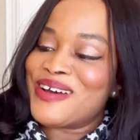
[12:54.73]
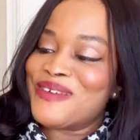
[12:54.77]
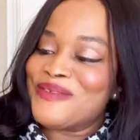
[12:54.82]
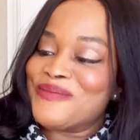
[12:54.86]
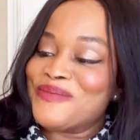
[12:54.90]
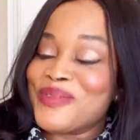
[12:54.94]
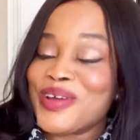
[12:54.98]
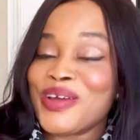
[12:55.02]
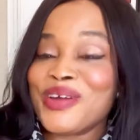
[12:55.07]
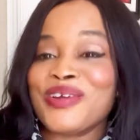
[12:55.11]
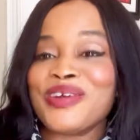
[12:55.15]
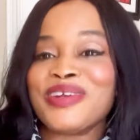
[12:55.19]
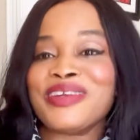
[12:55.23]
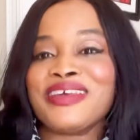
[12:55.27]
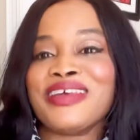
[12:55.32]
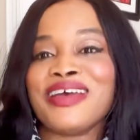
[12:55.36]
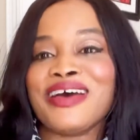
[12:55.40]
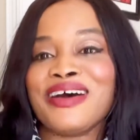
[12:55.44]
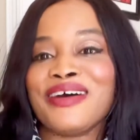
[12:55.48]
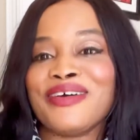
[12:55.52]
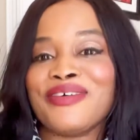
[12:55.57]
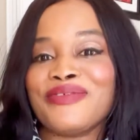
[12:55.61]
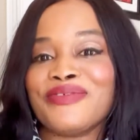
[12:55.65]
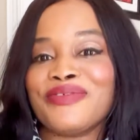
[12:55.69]

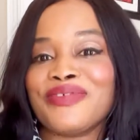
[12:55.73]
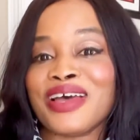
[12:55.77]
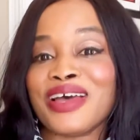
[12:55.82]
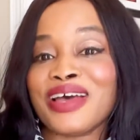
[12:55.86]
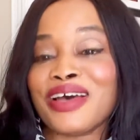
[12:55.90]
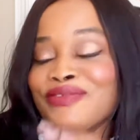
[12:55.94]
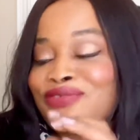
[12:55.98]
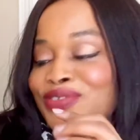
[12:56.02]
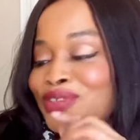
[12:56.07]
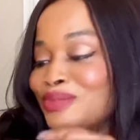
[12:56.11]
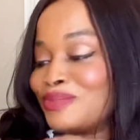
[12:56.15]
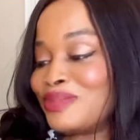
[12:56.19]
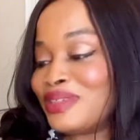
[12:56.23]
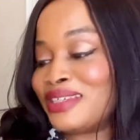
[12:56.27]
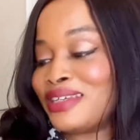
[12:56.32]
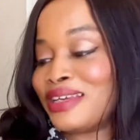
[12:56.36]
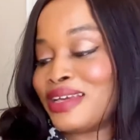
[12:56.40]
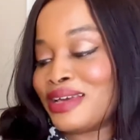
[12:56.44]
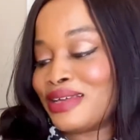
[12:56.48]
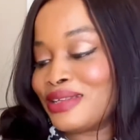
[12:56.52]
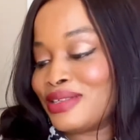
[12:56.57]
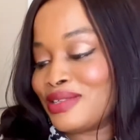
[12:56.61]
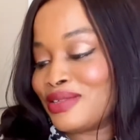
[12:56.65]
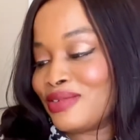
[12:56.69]
I have some
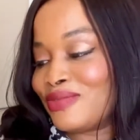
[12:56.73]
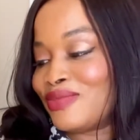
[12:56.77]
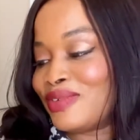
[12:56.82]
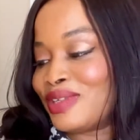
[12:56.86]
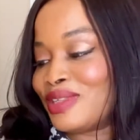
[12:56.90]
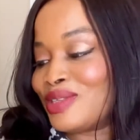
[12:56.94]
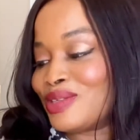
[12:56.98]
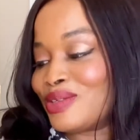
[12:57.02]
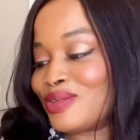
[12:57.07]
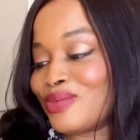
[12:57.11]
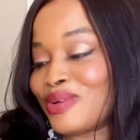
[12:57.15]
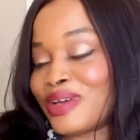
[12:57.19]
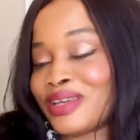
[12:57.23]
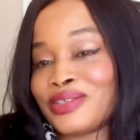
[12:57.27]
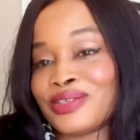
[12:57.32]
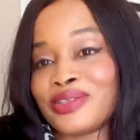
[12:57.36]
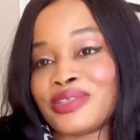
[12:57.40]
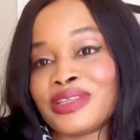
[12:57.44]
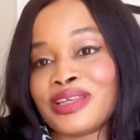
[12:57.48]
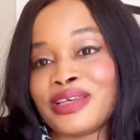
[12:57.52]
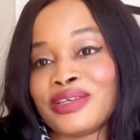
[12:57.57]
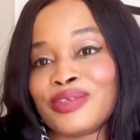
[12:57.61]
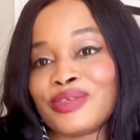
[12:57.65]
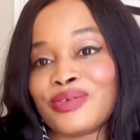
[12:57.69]
decants of it, so I just
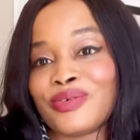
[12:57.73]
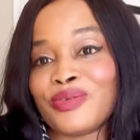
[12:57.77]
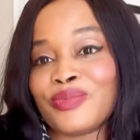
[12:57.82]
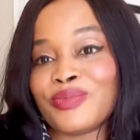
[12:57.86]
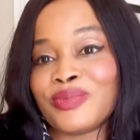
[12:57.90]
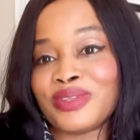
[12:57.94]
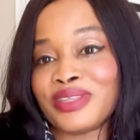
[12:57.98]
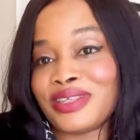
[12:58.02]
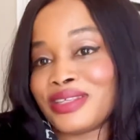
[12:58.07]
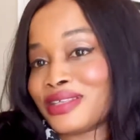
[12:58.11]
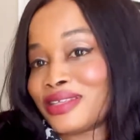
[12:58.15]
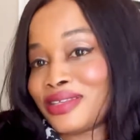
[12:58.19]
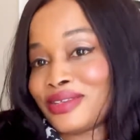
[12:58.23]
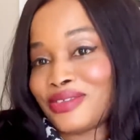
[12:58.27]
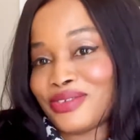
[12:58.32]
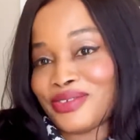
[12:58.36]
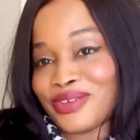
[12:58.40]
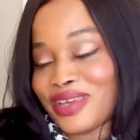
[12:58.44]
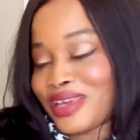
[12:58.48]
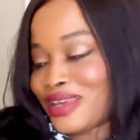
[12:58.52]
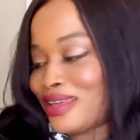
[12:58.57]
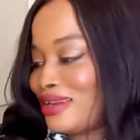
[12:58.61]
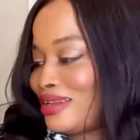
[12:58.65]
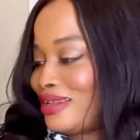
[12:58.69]
like to open this and
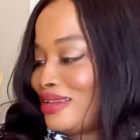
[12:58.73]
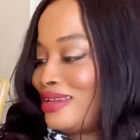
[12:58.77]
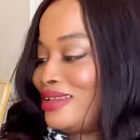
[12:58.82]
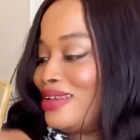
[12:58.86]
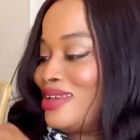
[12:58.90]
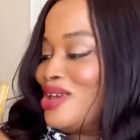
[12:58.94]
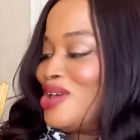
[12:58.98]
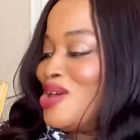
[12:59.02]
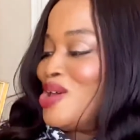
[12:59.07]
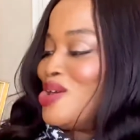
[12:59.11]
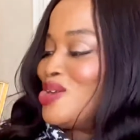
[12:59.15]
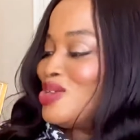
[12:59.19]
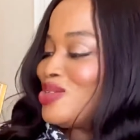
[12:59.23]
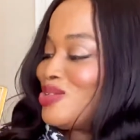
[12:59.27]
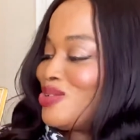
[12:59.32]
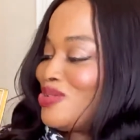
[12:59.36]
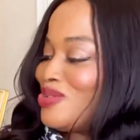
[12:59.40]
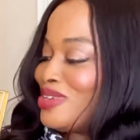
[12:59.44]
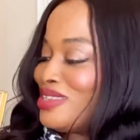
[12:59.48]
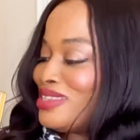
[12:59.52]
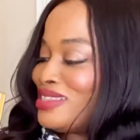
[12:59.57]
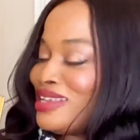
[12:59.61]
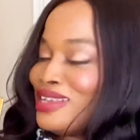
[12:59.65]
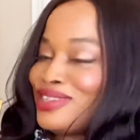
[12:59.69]
look at it. So
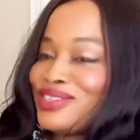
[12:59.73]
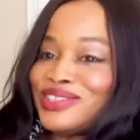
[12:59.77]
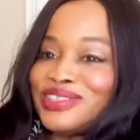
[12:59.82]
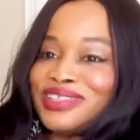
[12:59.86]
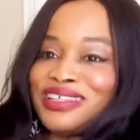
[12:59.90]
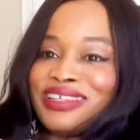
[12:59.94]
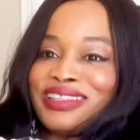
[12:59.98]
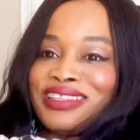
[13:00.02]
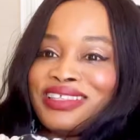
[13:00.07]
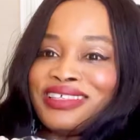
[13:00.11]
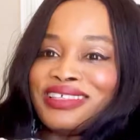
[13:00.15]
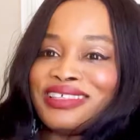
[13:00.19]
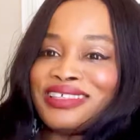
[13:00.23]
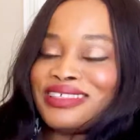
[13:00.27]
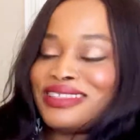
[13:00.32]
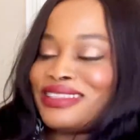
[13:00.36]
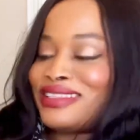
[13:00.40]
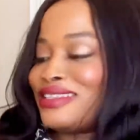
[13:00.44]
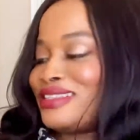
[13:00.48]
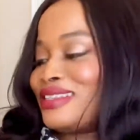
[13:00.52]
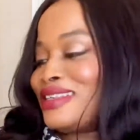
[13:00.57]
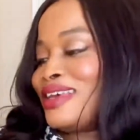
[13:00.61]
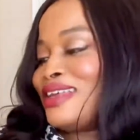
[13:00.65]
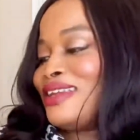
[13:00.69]
essentially, this is the
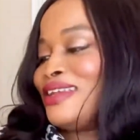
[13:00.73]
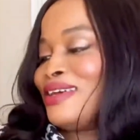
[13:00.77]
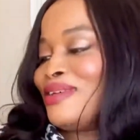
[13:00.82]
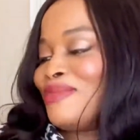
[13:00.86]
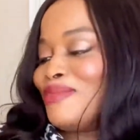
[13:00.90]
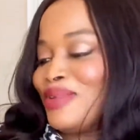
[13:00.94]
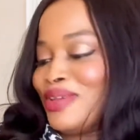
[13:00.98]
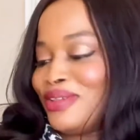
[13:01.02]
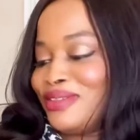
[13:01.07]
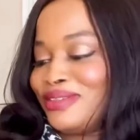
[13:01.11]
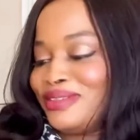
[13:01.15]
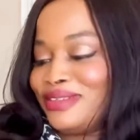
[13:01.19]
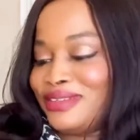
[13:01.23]
10 ml.